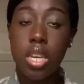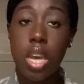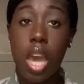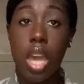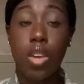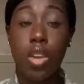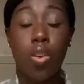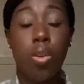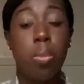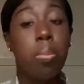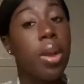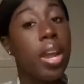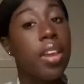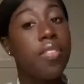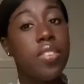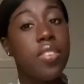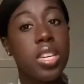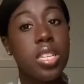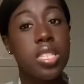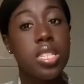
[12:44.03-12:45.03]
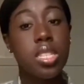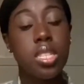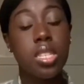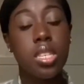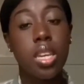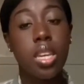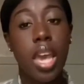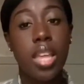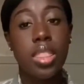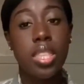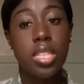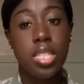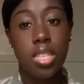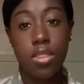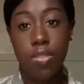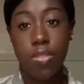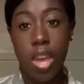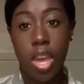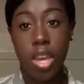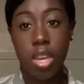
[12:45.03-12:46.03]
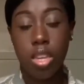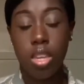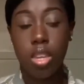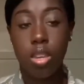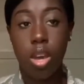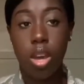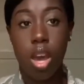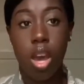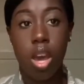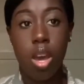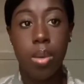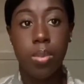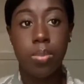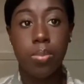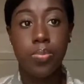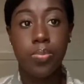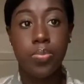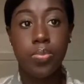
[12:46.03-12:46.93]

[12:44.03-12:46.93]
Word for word: I go to breakfast at the DFAC, um,